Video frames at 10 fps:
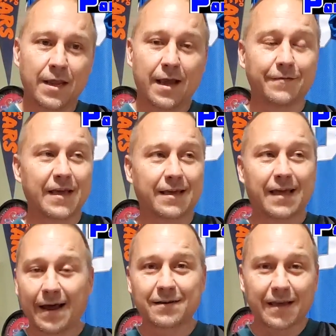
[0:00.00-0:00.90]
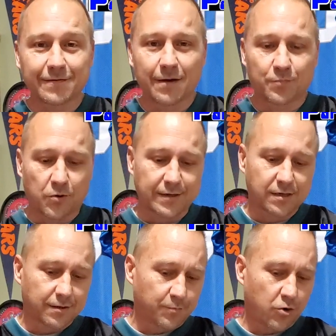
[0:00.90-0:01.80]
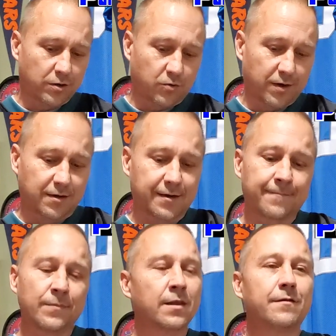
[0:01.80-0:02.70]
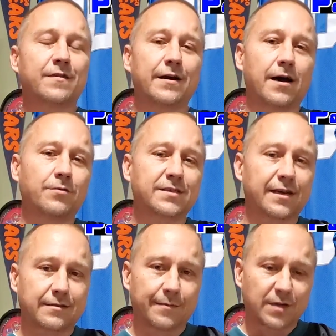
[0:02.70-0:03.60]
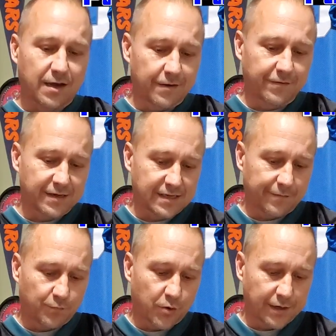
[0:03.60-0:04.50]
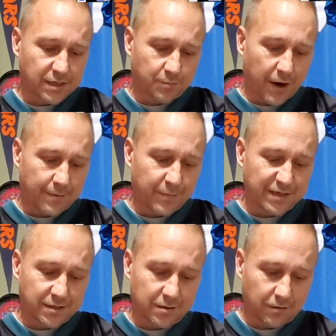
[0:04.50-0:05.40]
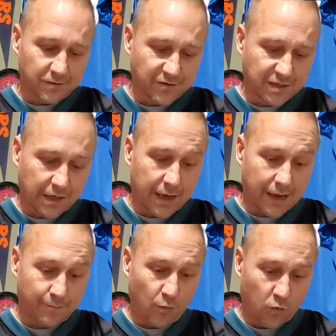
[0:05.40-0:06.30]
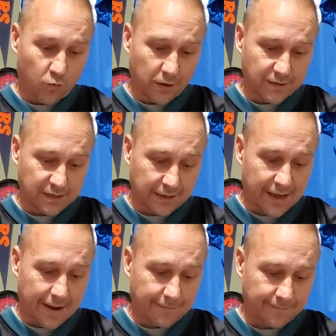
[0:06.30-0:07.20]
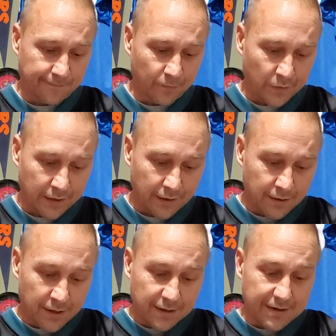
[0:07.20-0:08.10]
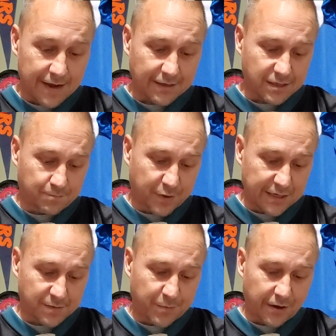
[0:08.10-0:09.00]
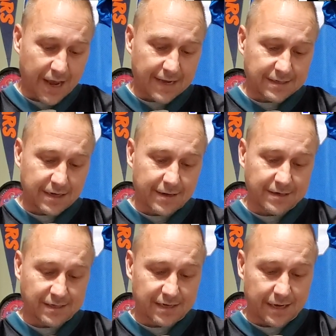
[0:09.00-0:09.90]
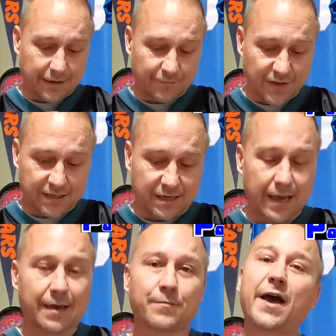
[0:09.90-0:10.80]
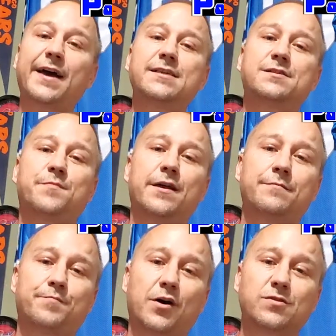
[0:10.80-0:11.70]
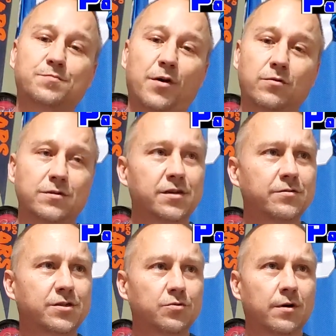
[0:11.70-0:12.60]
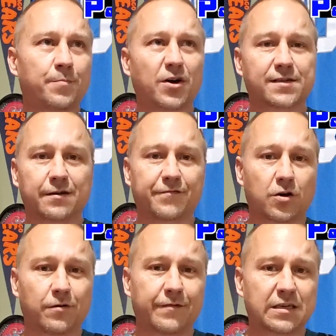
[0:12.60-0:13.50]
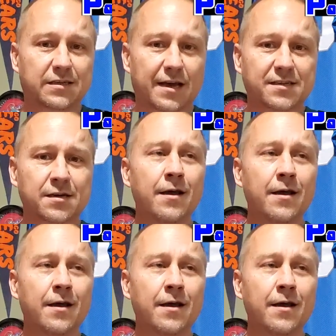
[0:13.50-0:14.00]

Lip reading: and they can get them points on the board quickly, that I will take them to cover the 7-point spread, but still lose the game once again. Next, Pittsburgh at Tennessee. This game has been postponed due to a positive COVID test.